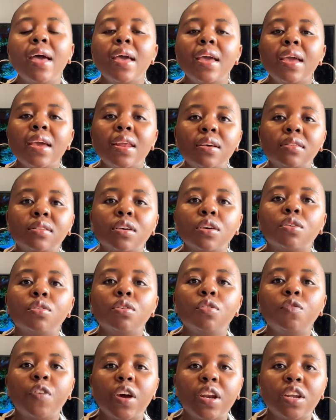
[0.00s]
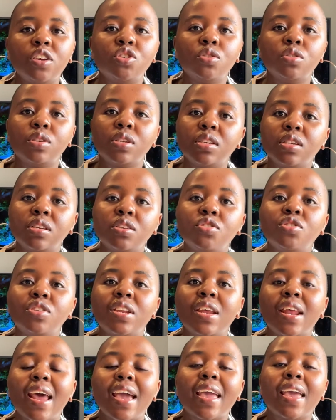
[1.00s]
it is a good financial decision
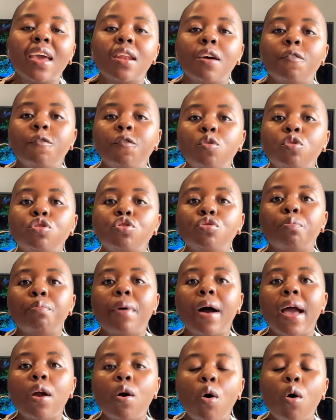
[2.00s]
and I can afford to buy